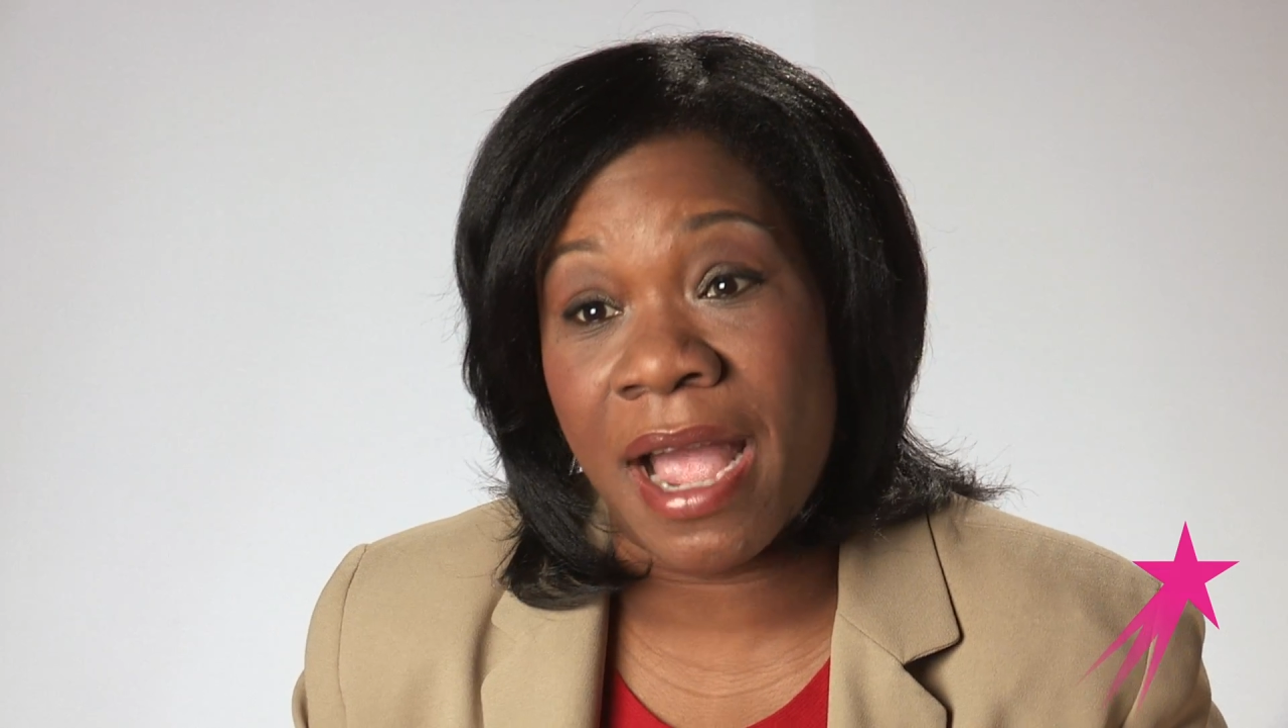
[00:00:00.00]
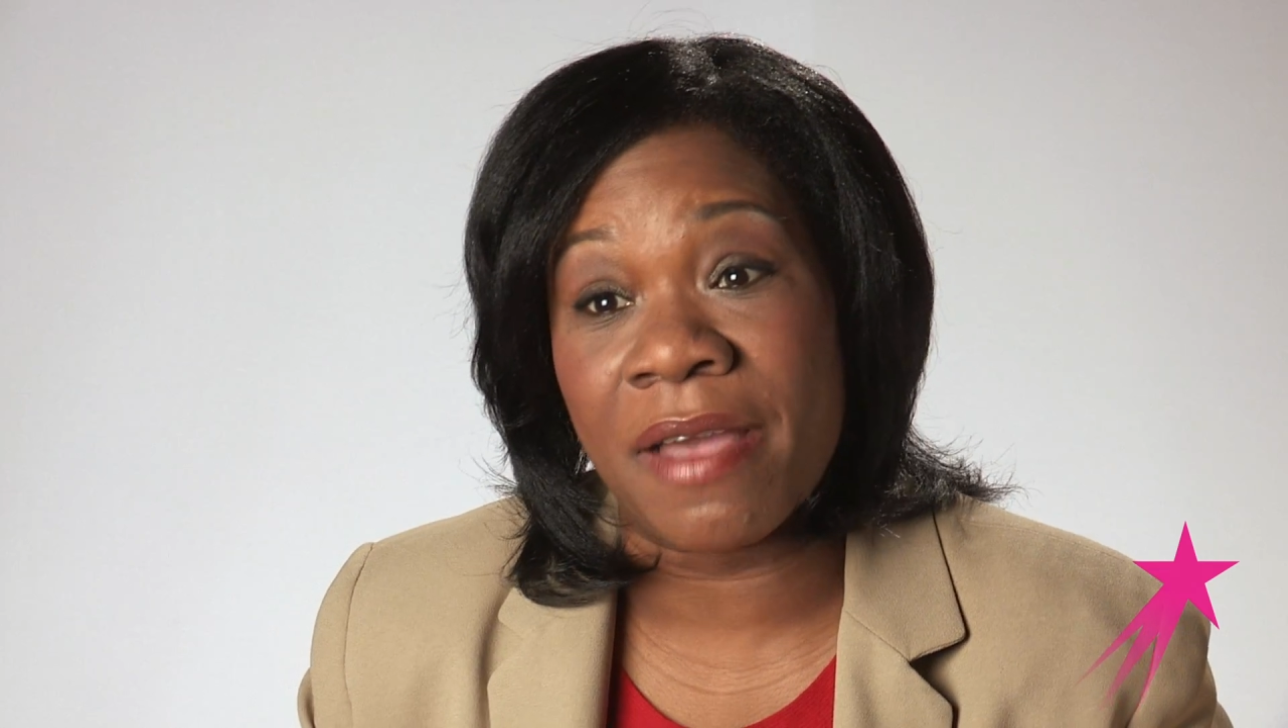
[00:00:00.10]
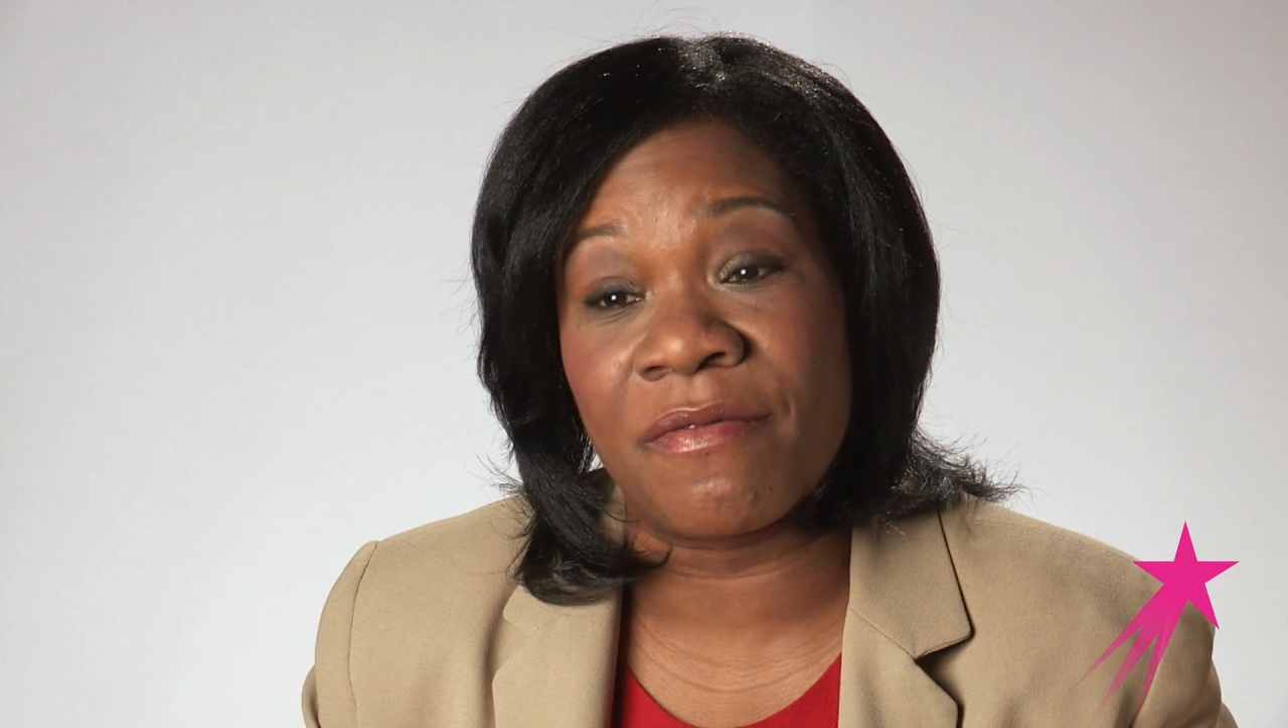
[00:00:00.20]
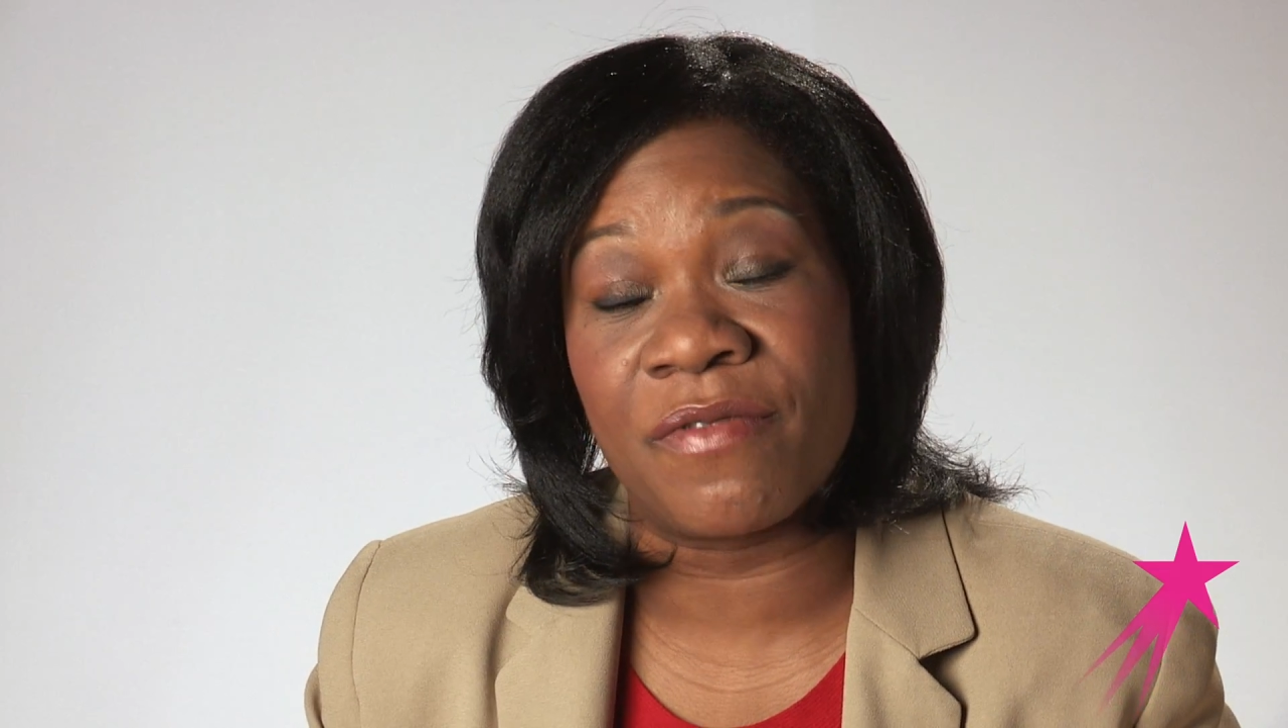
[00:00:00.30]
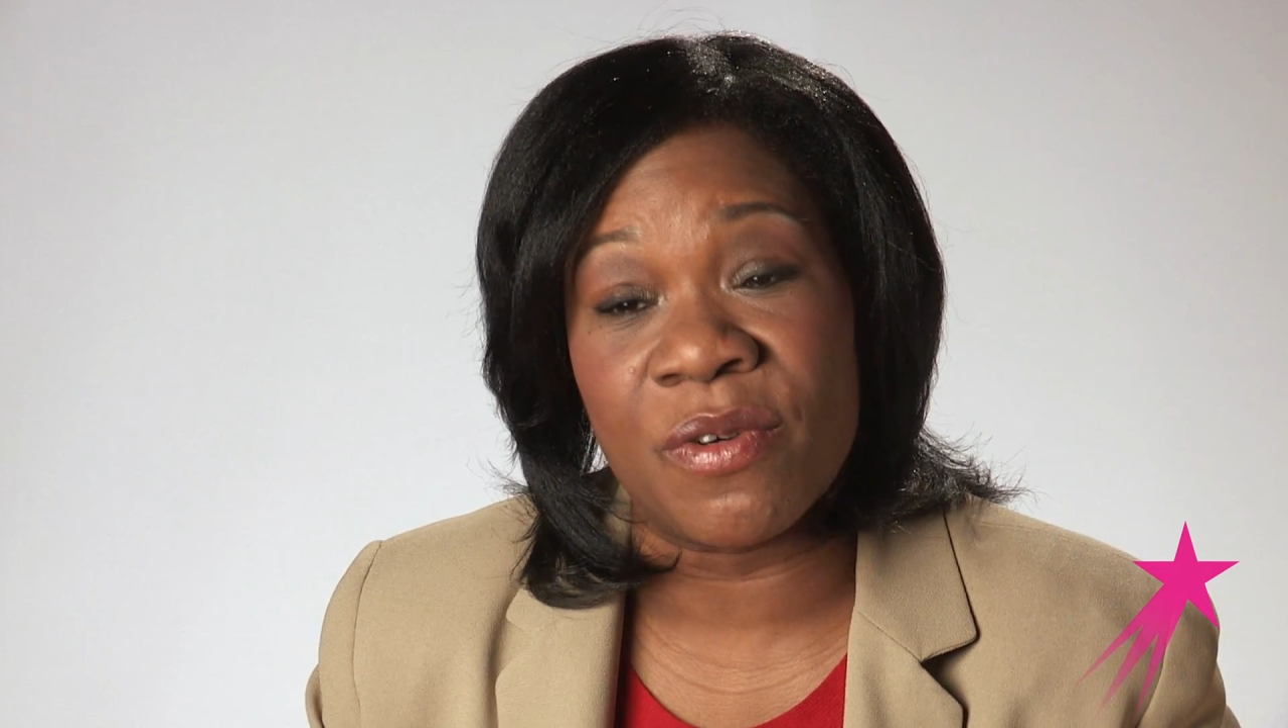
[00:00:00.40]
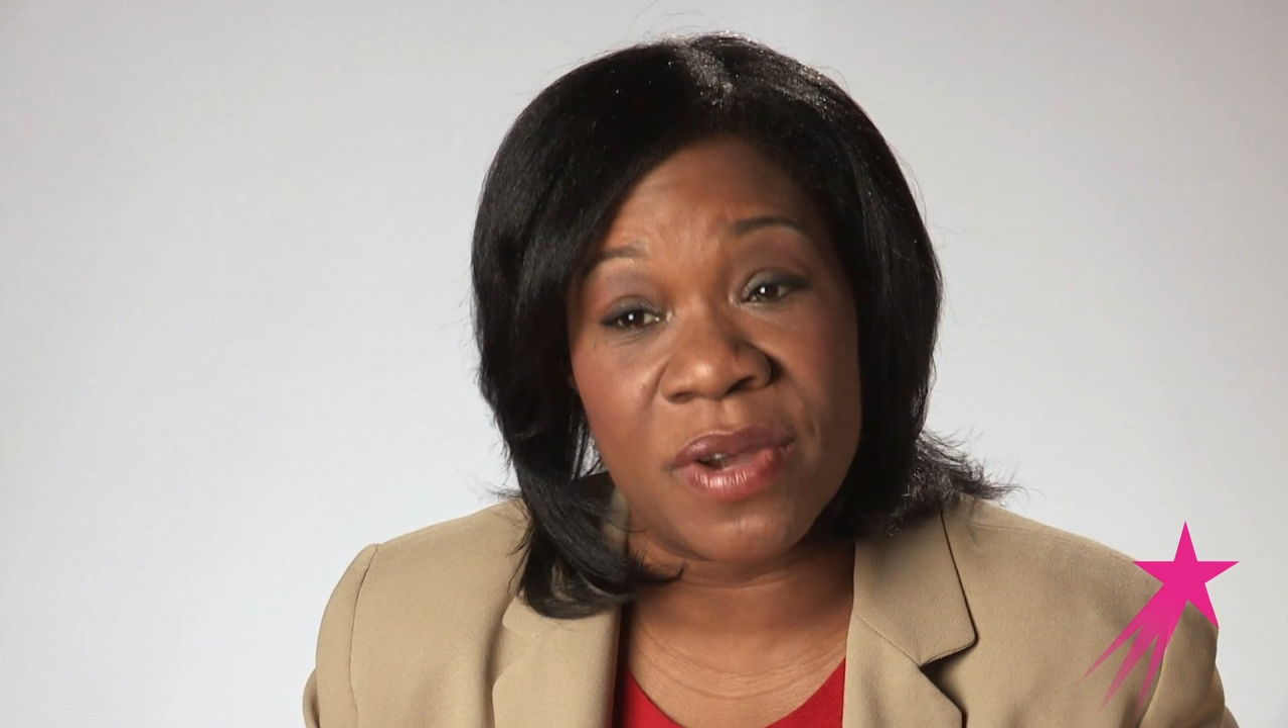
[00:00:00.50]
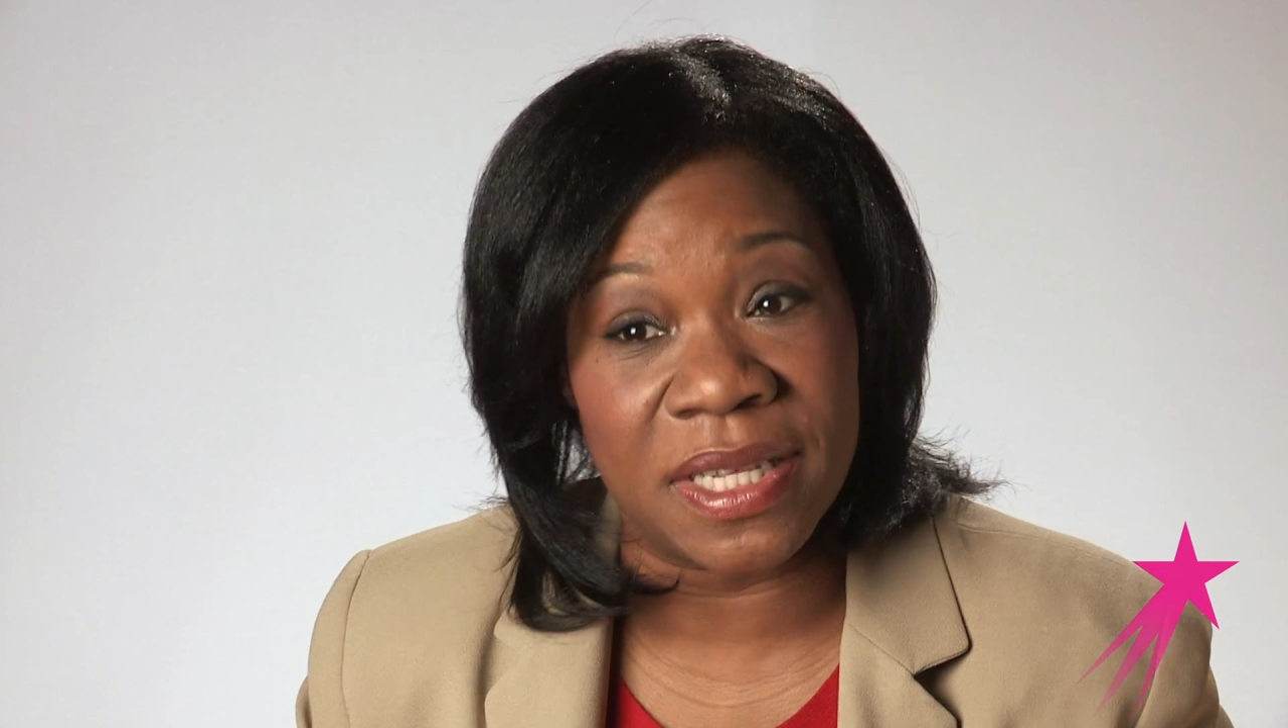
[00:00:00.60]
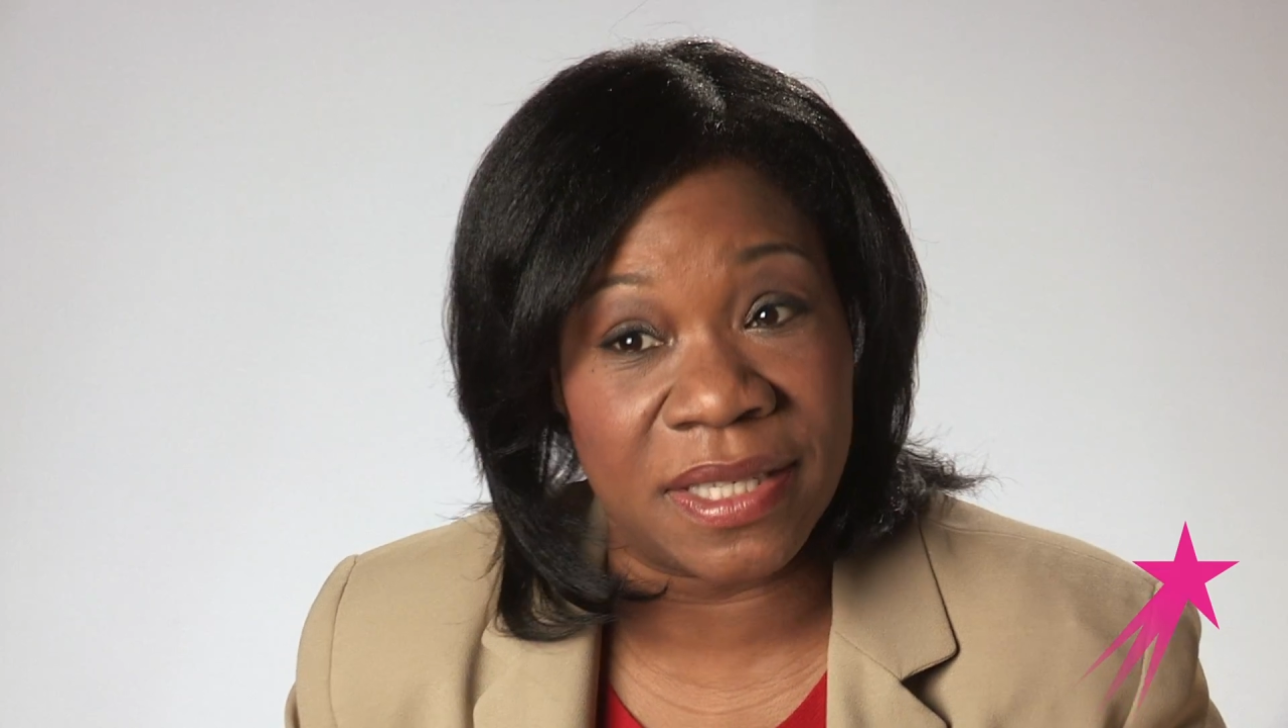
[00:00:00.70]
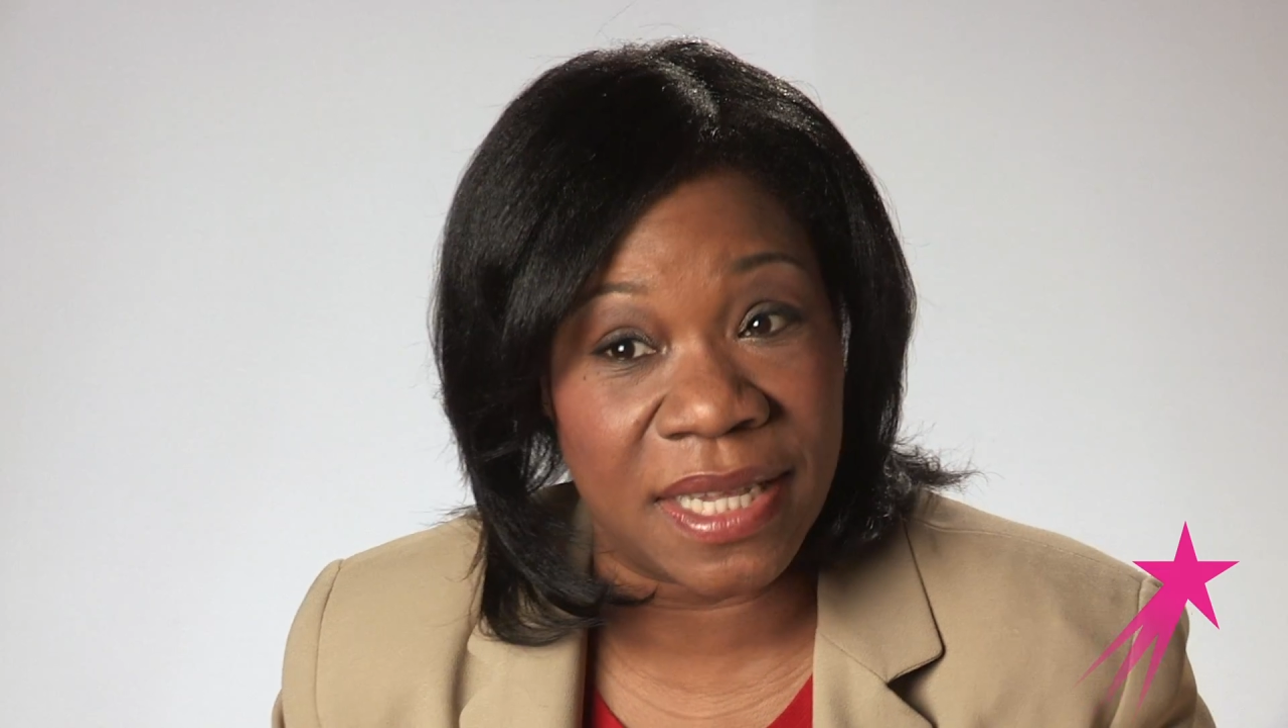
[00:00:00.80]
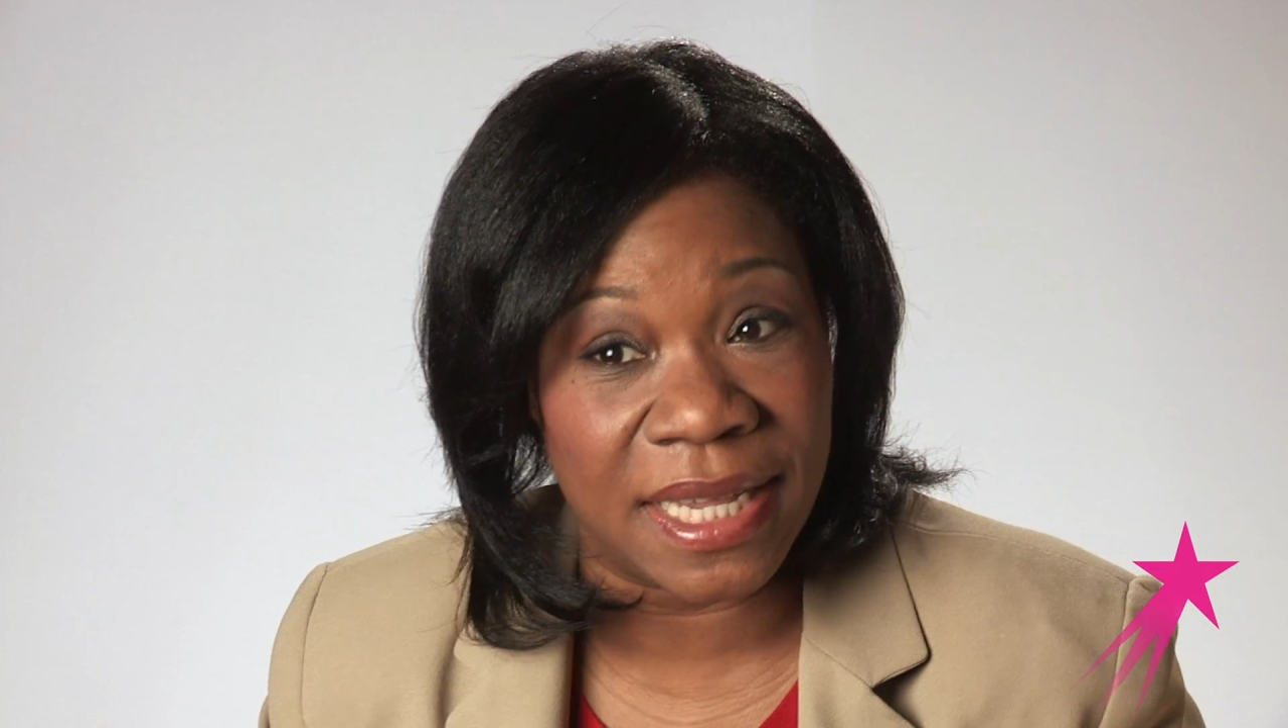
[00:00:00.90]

I focused